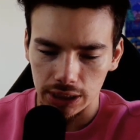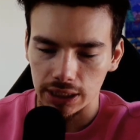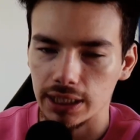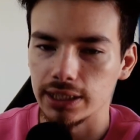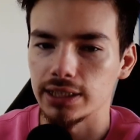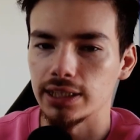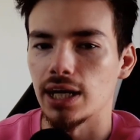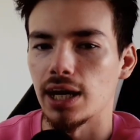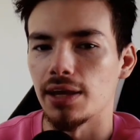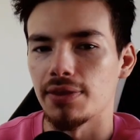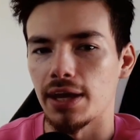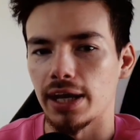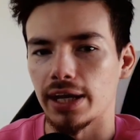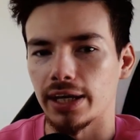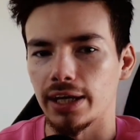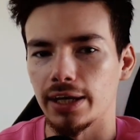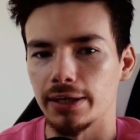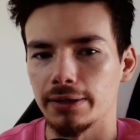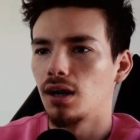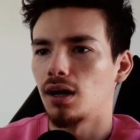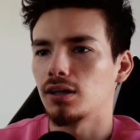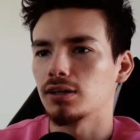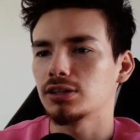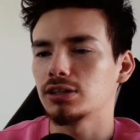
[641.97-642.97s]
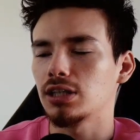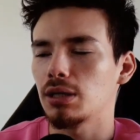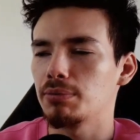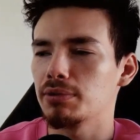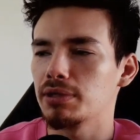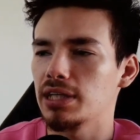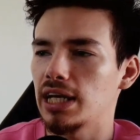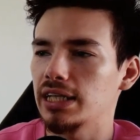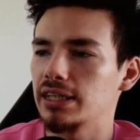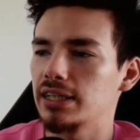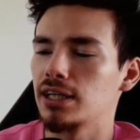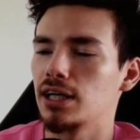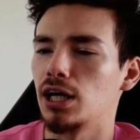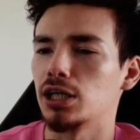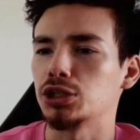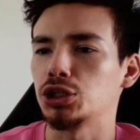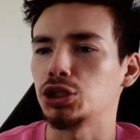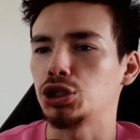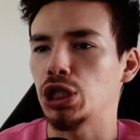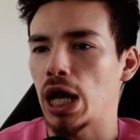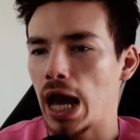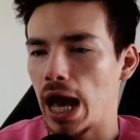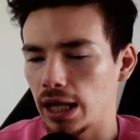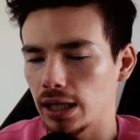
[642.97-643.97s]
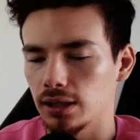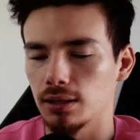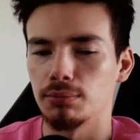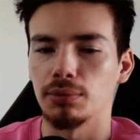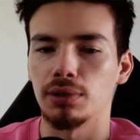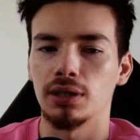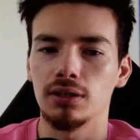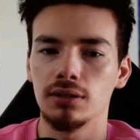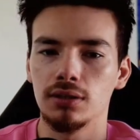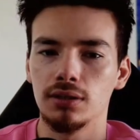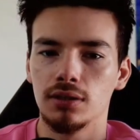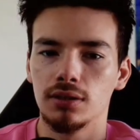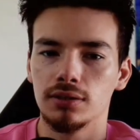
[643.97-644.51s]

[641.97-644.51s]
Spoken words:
Yeah, that guy. On top of that, they got Chalobah.